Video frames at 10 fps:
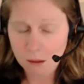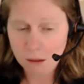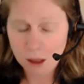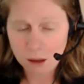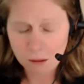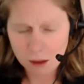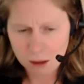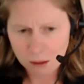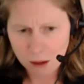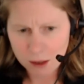
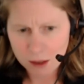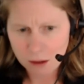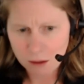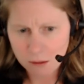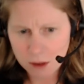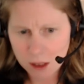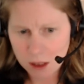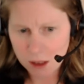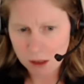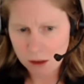hearing loss in those
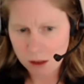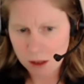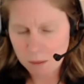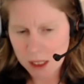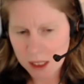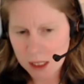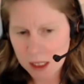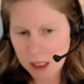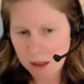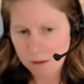conditions. But I
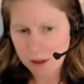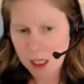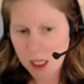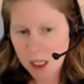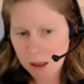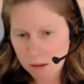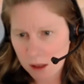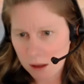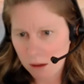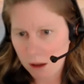think if
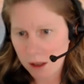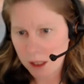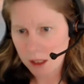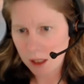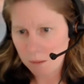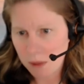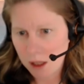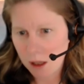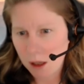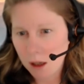hearing loss is a
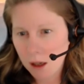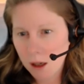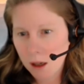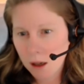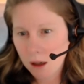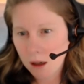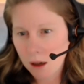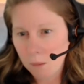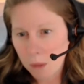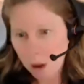big
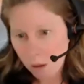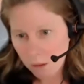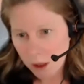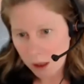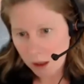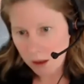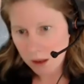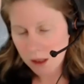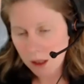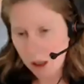
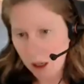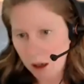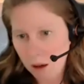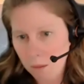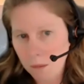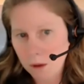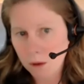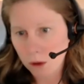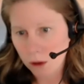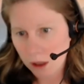component,
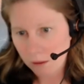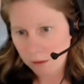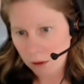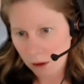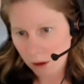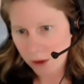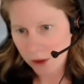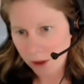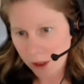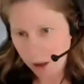looking for
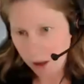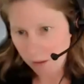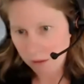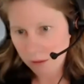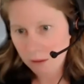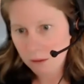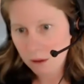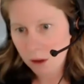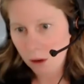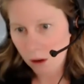alternative
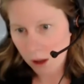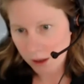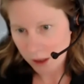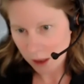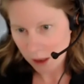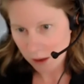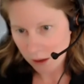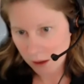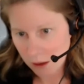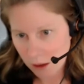
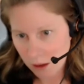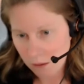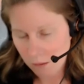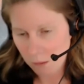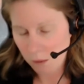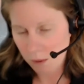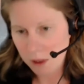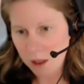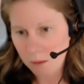causes would be